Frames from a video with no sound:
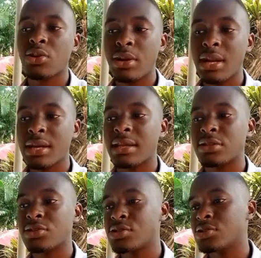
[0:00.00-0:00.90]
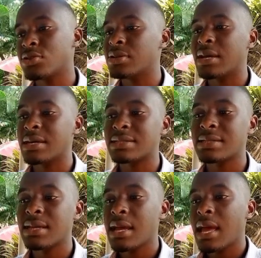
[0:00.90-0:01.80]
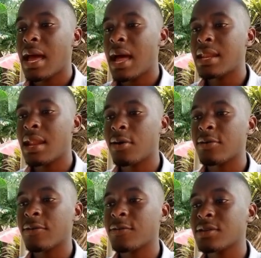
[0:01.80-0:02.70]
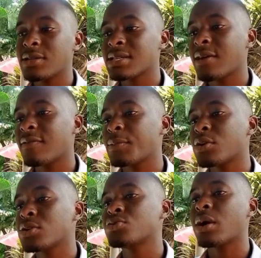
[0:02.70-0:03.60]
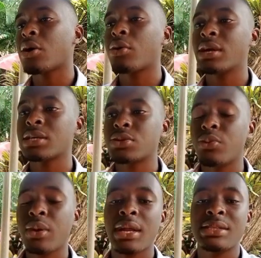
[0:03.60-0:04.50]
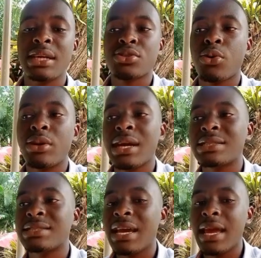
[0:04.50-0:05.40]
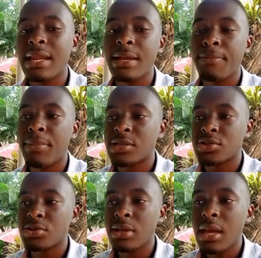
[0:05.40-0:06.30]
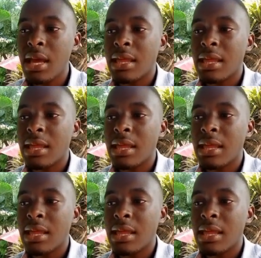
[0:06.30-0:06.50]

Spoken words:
connect the two students. And now if you discover, because we are connecting, we can't just connect any person.